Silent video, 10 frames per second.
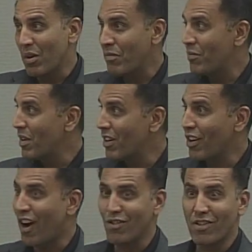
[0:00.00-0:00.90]
By the way, a
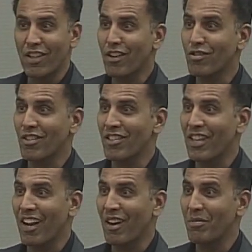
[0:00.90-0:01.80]
little
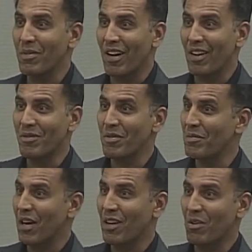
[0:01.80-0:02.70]
contradiction there.
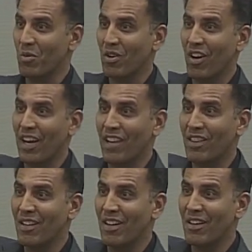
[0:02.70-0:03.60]
Michael
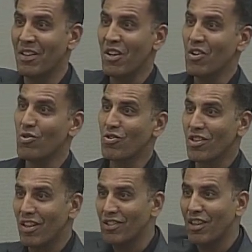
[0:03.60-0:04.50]
Woolcock had the
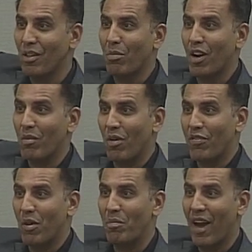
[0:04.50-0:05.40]
eugenist at the
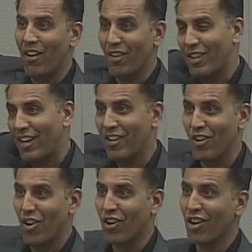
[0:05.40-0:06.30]
bottom of the barrel
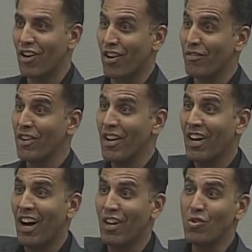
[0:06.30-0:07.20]
there in your
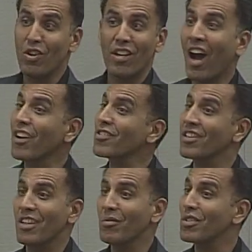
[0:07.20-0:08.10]
curve. Julian
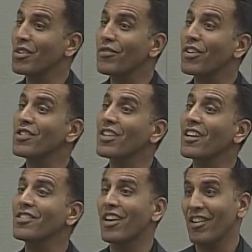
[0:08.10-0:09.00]
Huxley was the
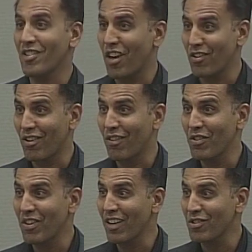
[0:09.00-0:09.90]
first Secretary
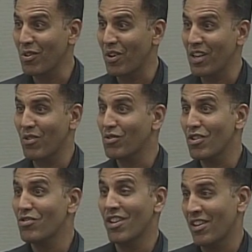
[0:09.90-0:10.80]
General of UNESCO, and
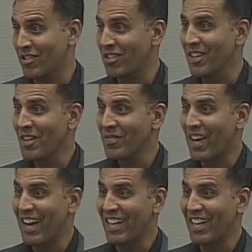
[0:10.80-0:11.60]
he was a eugenist.